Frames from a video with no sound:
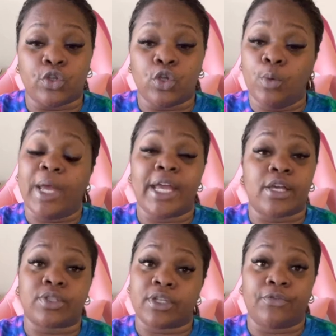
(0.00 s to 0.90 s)
You pay
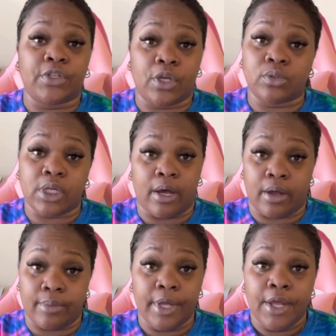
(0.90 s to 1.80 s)
yourself for your
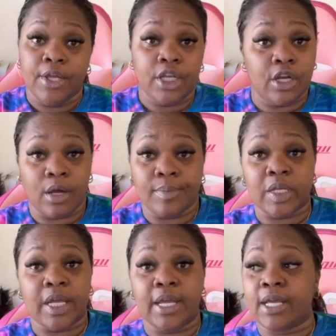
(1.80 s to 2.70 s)
time. You know what I'm
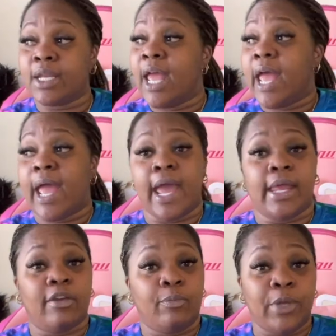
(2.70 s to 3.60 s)
saying? And
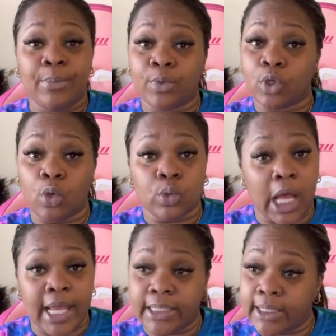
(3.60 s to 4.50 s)
if people don't
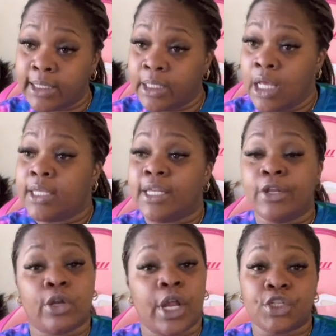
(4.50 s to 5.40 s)
like it, then
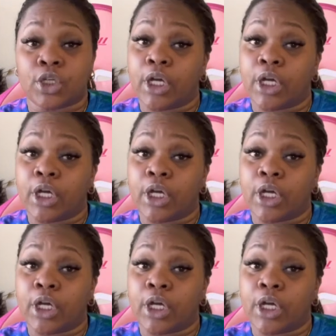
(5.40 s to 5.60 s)
they're not your